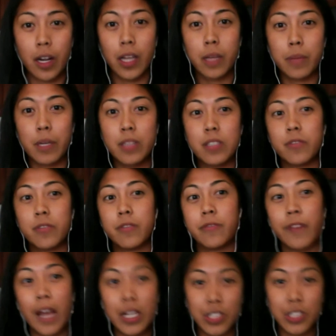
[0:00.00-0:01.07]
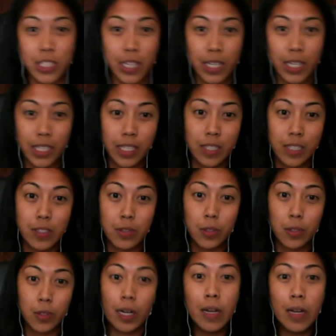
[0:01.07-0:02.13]
about different fashion ideas
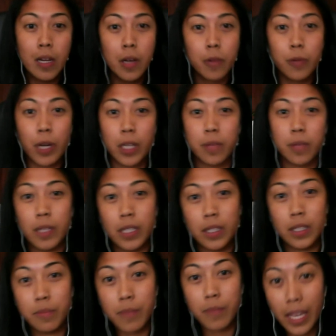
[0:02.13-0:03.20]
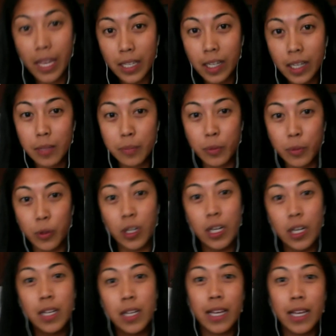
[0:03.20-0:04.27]
or recommended makeup or
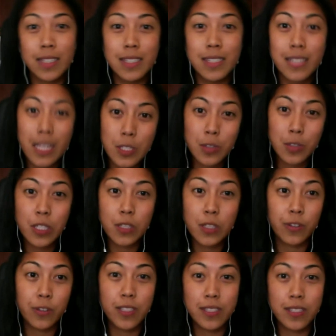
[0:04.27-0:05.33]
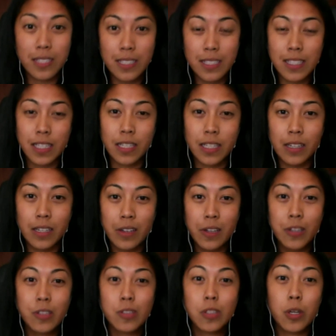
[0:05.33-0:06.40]
accessories for the season.
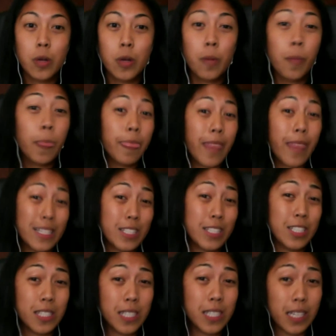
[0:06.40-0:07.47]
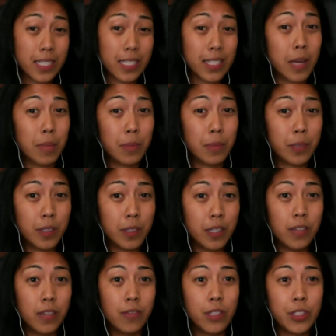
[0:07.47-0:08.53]
So that's just an example
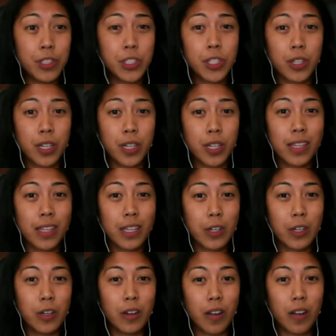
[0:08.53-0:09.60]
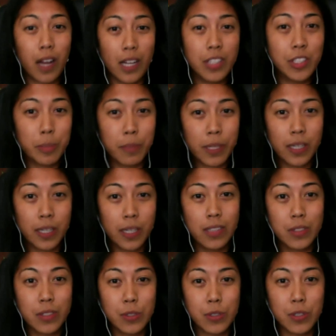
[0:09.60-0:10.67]
of ensuring that you're not jumping
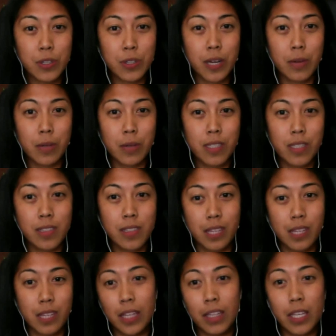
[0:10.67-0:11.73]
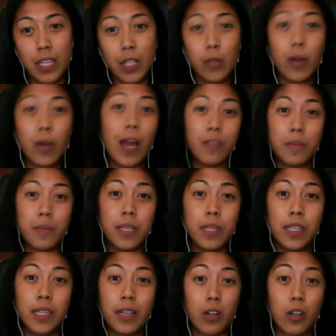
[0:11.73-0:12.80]
on social networks and thinking that you have to
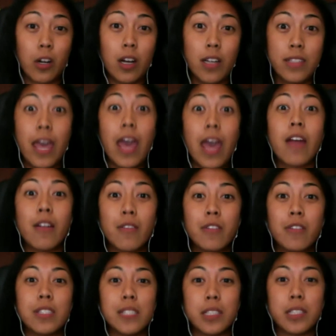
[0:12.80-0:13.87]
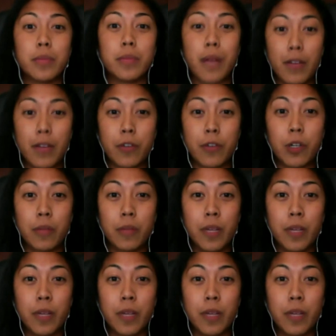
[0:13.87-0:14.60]
be across every single platform.